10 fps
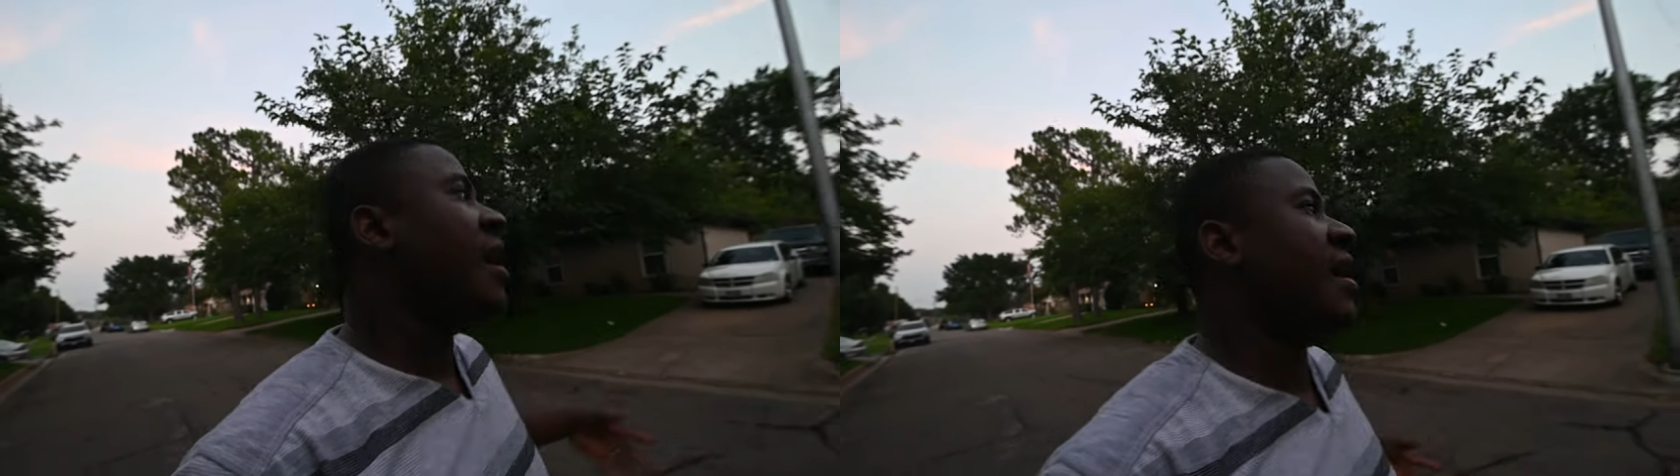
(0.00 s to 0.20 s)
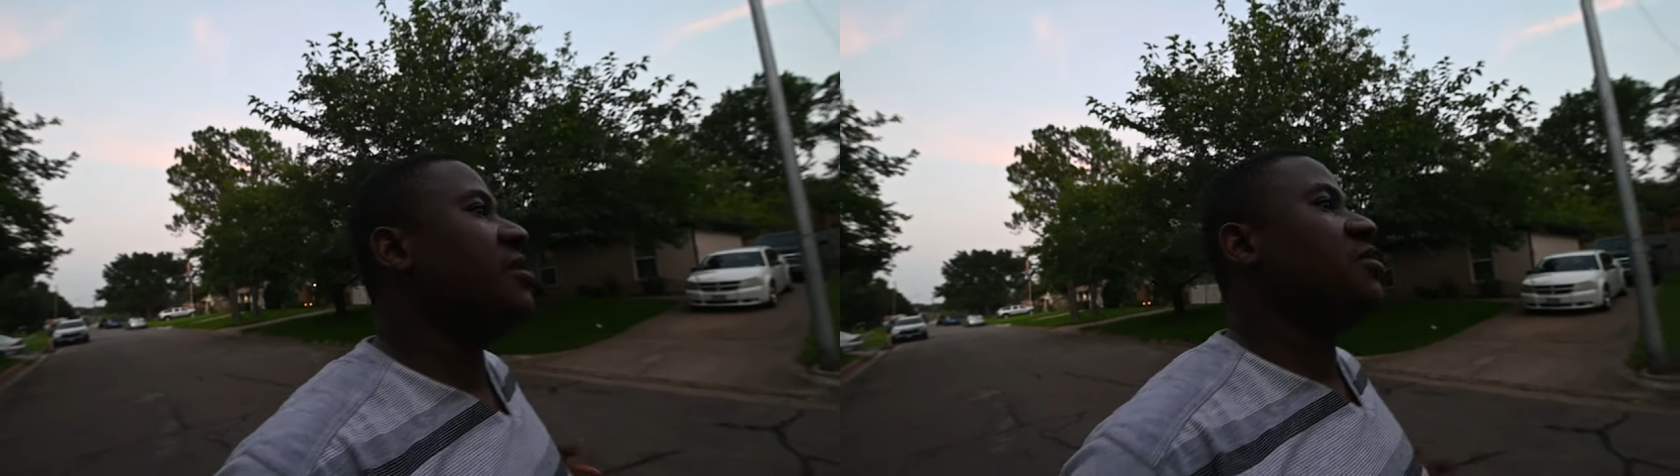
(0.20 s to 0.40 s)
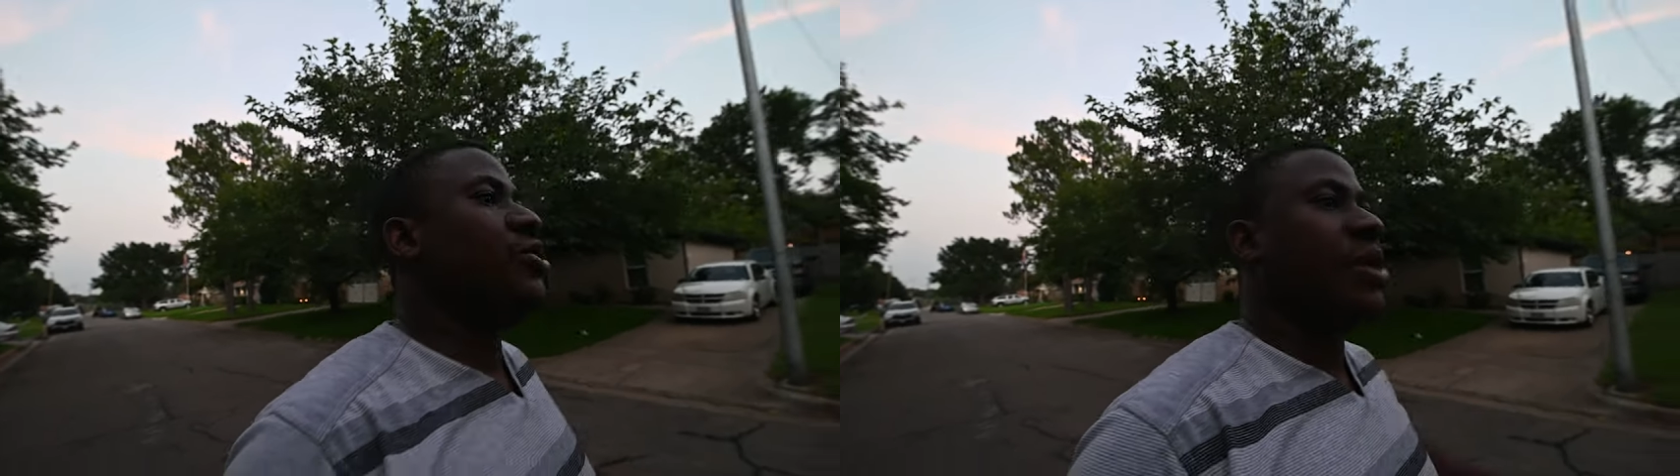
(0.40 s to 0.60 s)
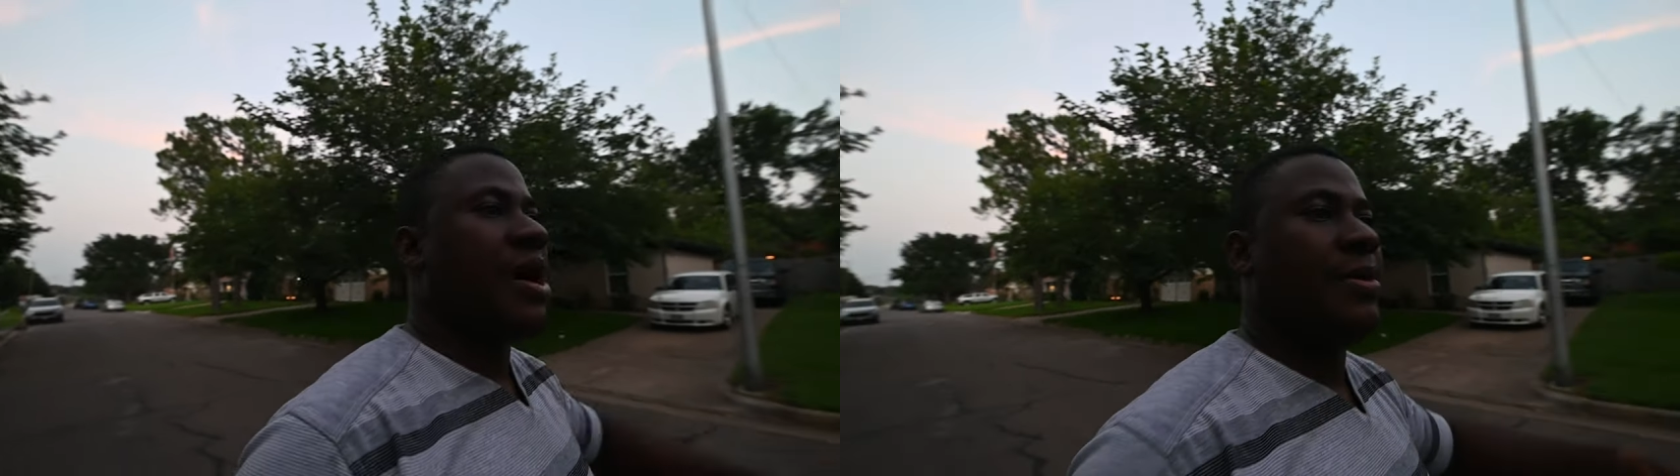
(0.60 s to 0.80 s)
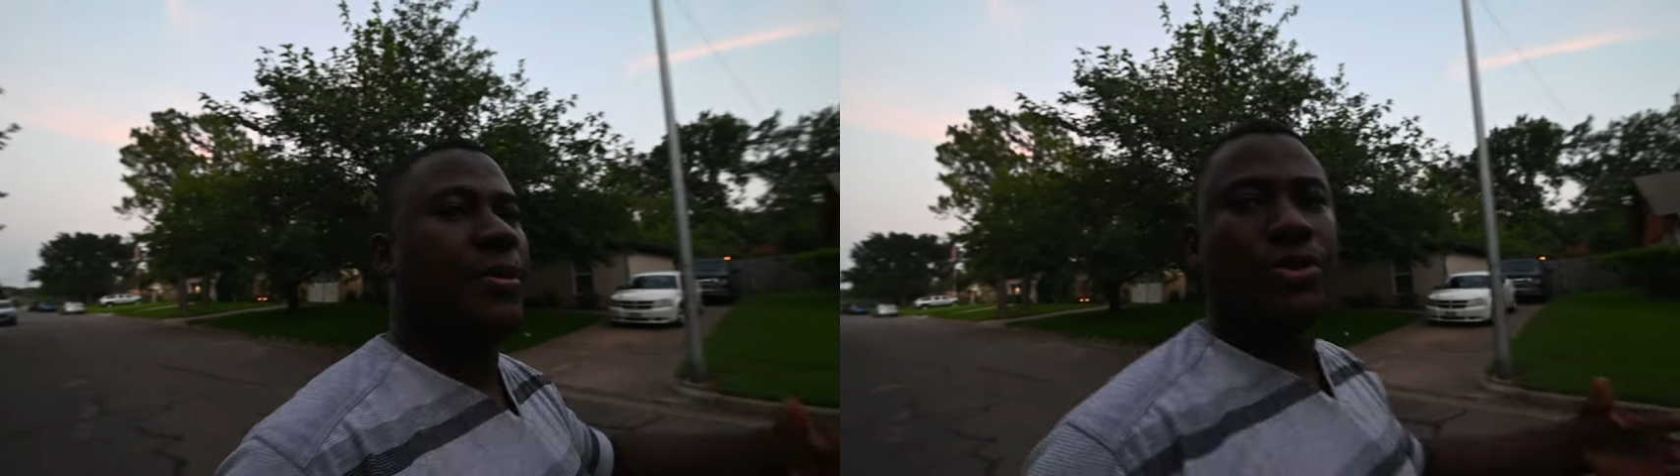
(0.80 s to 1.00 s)
and you
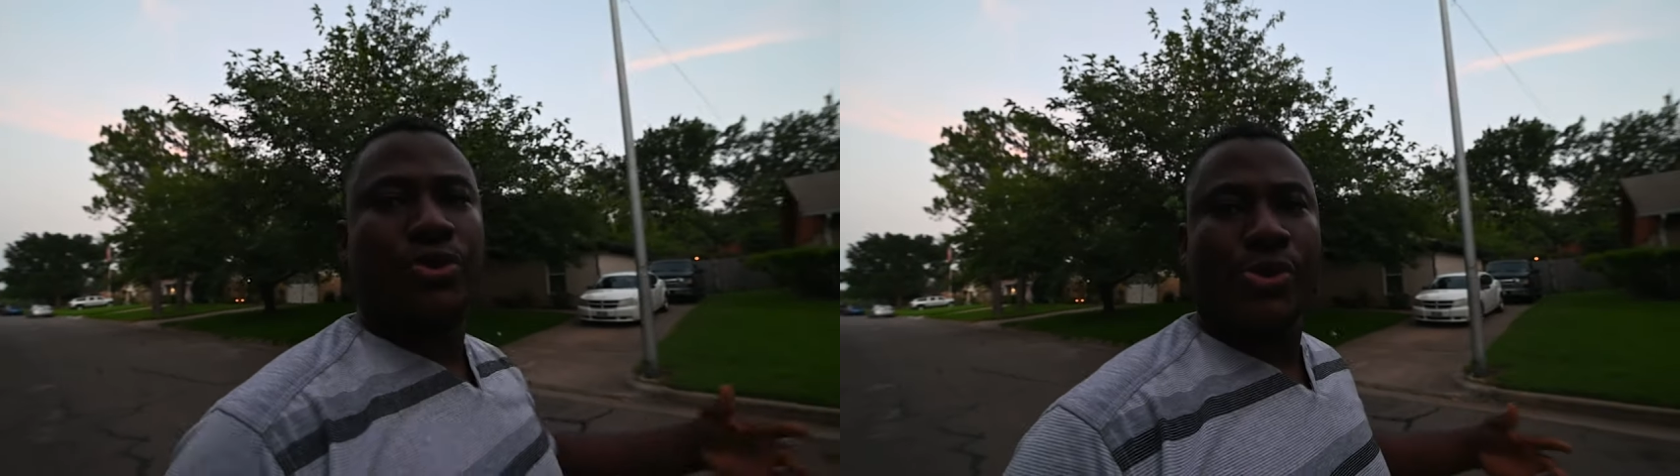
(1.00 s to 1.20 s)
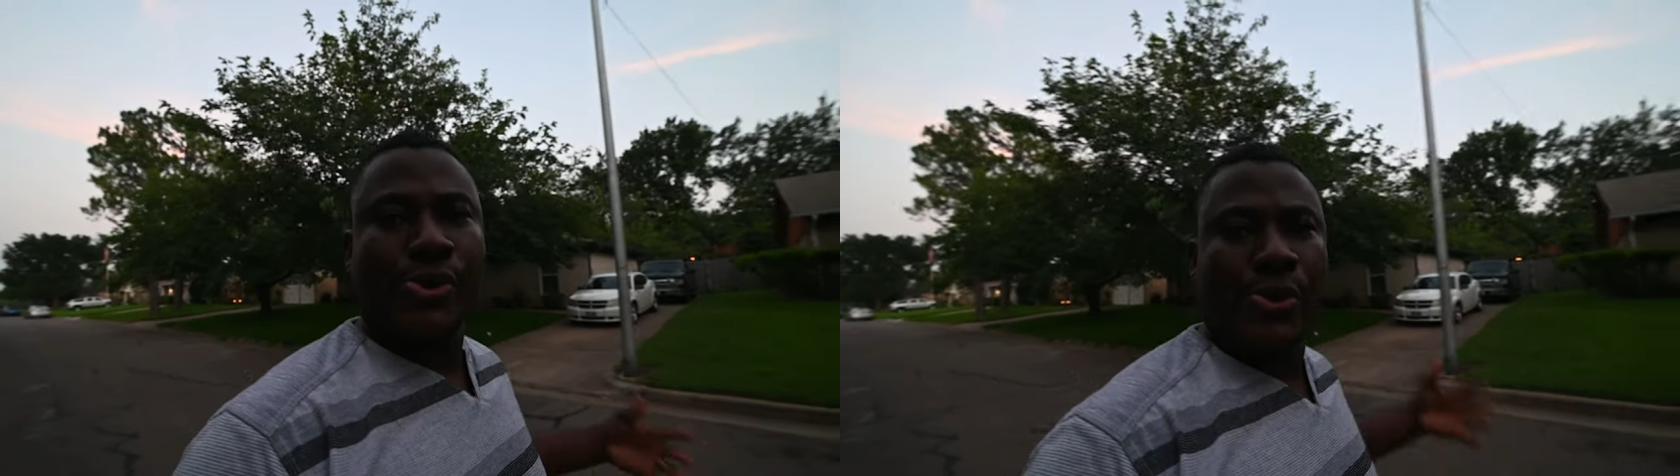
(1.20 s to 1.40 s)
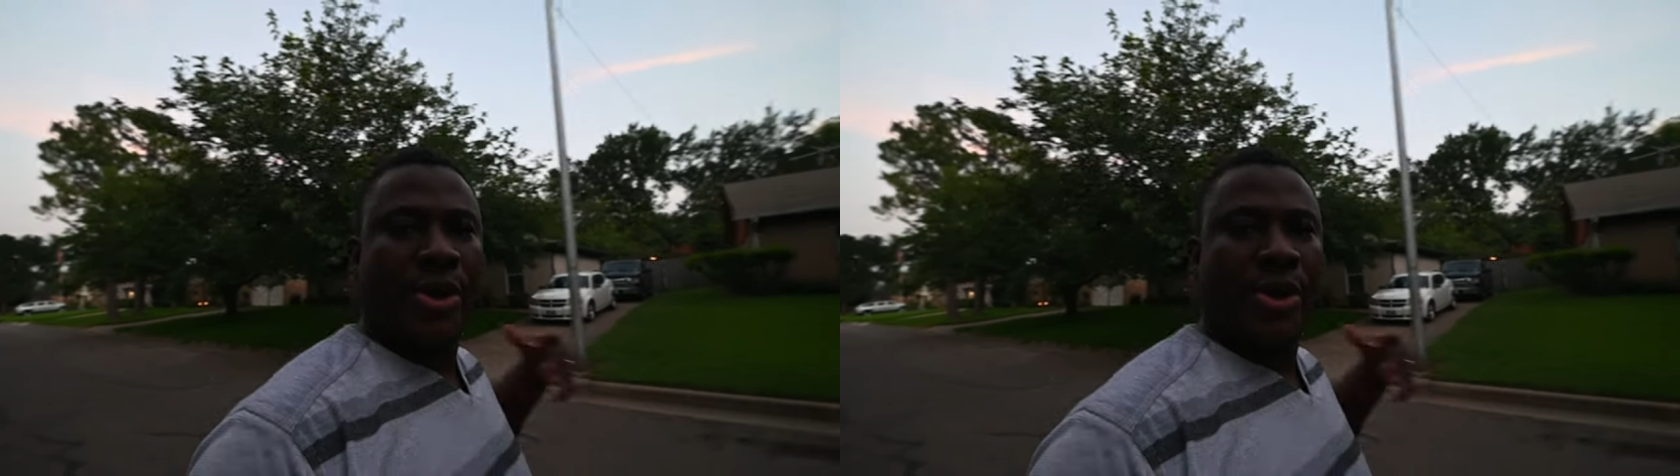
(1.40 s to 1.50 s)
are able to